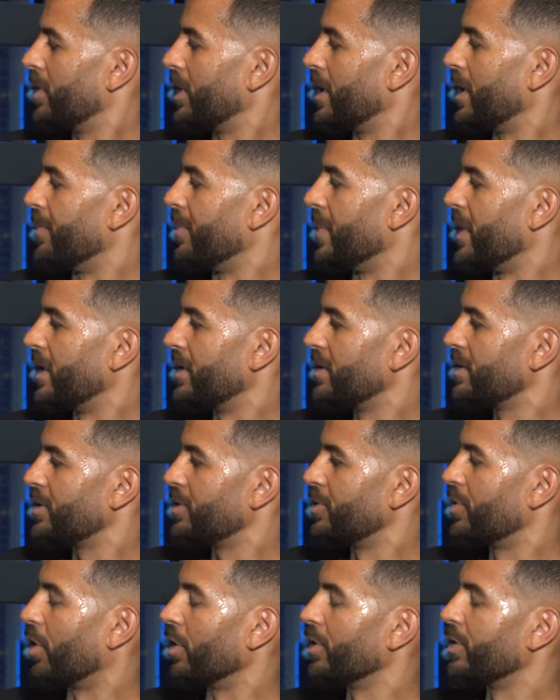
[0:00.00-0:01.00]
it means
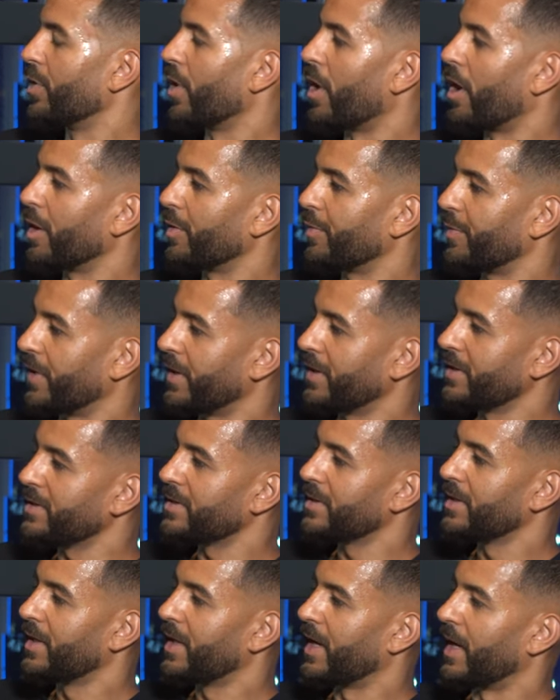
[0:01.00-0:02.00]
you got to do hard things.